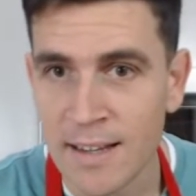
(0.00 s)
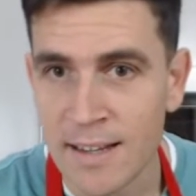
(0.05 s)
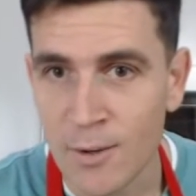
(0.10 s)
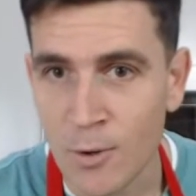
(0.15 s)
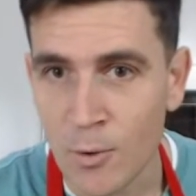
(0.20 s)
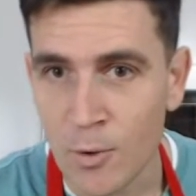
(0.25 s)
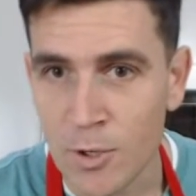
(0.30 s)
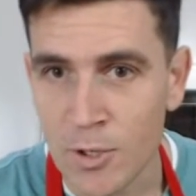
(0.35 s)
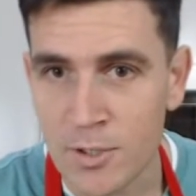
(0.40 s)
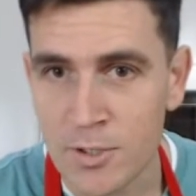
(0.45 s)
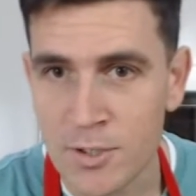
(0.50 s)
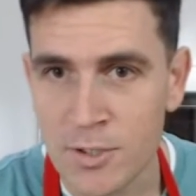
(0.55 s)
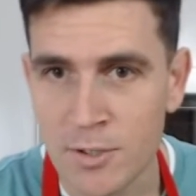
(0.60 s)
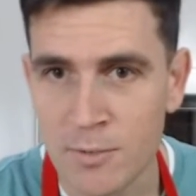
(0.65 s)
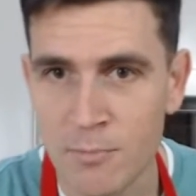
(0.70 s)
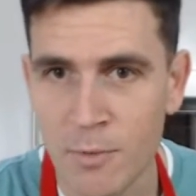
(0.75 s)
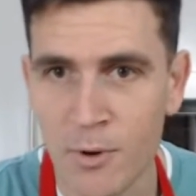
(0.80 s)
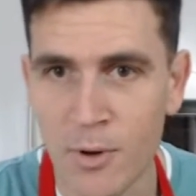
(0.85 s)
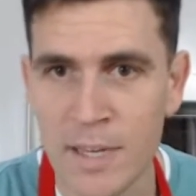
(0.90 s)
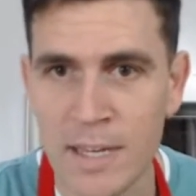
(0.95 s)
Audio is good.
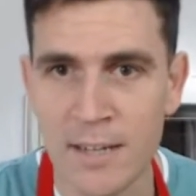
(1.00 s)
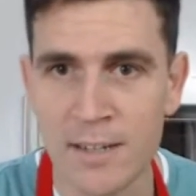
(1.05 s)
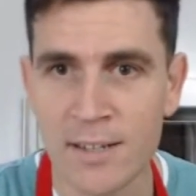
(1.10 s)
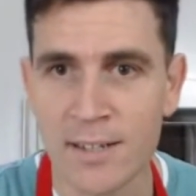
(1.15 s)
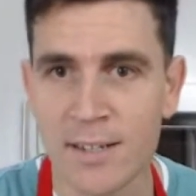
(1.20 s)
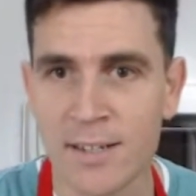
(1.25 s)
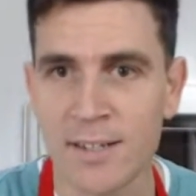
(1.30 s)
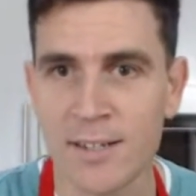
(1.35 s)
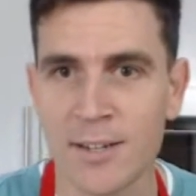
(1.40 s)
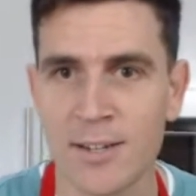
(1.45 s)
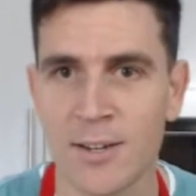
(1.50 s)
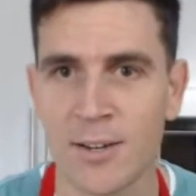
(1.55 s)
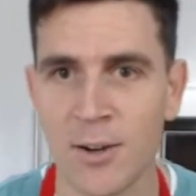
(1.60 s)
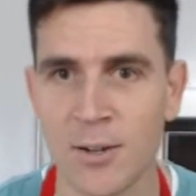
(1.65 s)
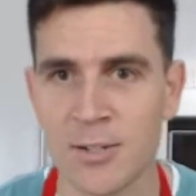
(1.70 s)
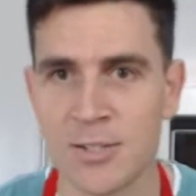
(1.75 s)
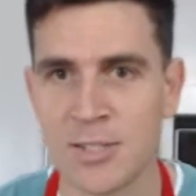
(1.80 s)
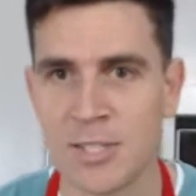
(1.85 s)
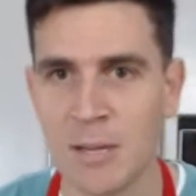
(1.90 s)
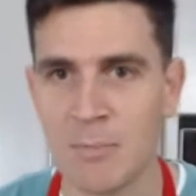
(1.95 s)
Marina
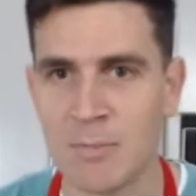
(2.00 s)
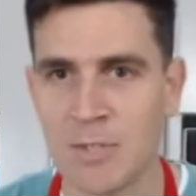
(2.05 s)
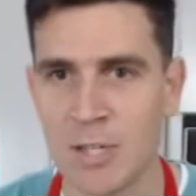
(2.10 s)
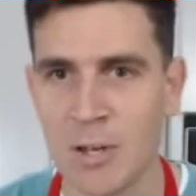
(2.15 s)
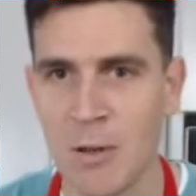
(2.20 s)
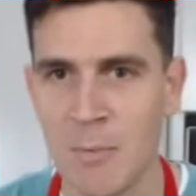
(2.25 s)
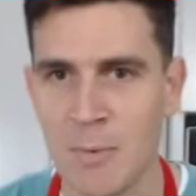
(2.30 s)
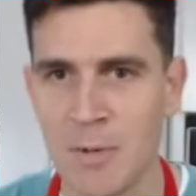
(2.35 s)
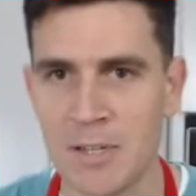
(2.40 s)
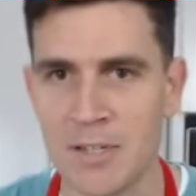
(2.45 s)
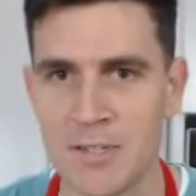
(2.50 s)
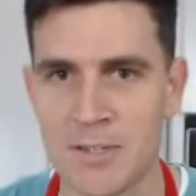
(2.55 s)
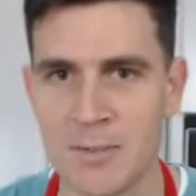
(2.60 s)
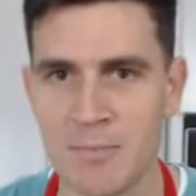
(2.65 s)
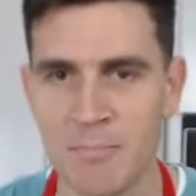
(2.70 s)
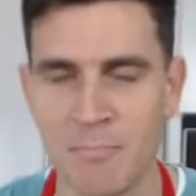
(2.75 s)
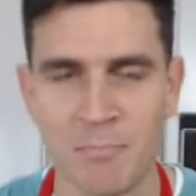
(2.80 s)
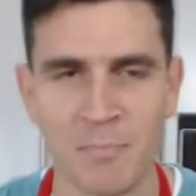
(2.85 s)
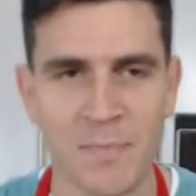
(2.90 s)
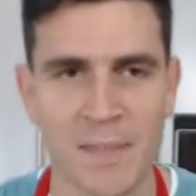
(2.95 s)
Konstantinopoulos.
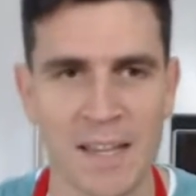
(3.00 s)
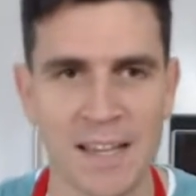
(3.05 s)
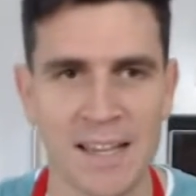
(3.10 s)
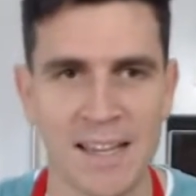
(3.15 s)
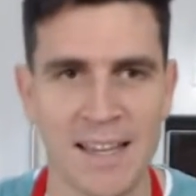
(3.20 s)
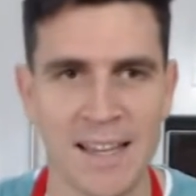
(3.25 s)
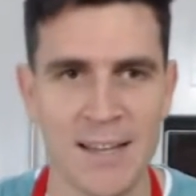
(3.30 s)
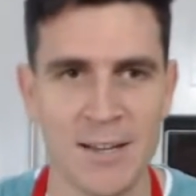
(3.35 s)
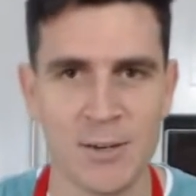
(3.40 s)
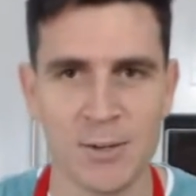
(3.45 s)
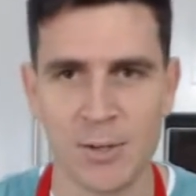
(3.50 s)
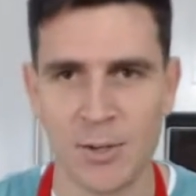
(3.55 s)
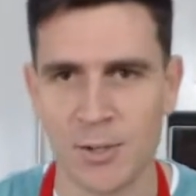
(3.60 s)
Hey,